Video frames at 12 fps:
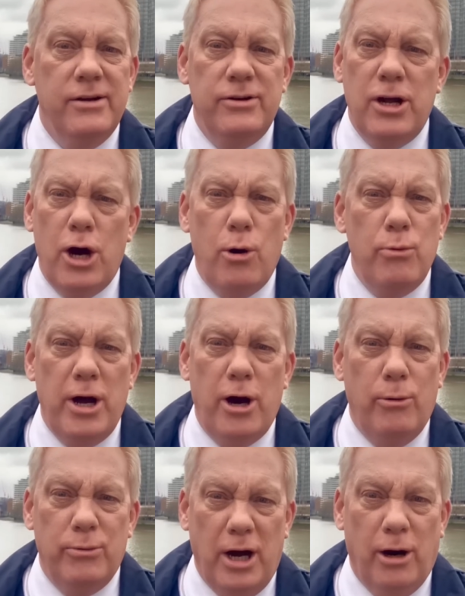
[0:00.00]
No,
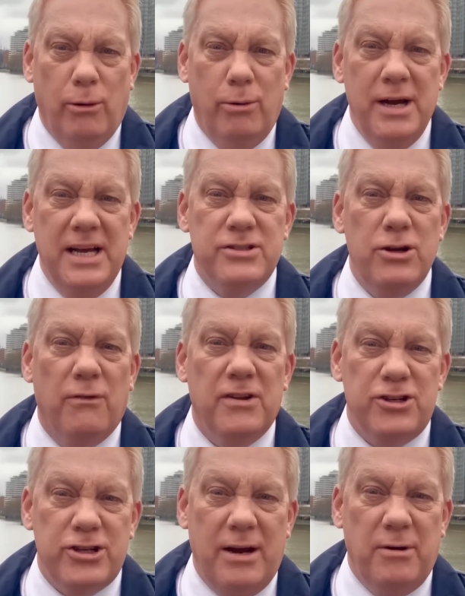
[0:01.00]
no, no. It's not
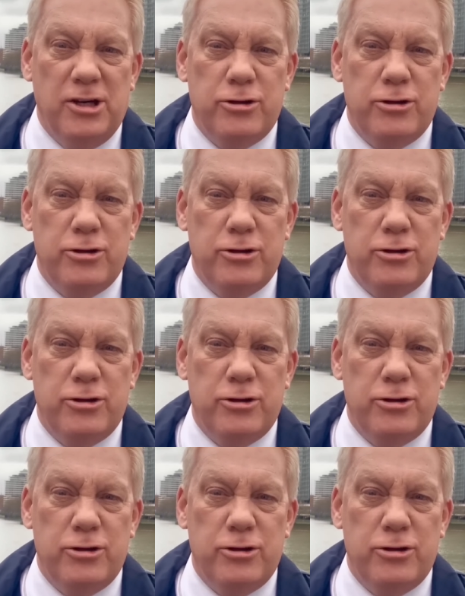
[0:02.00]
the sherry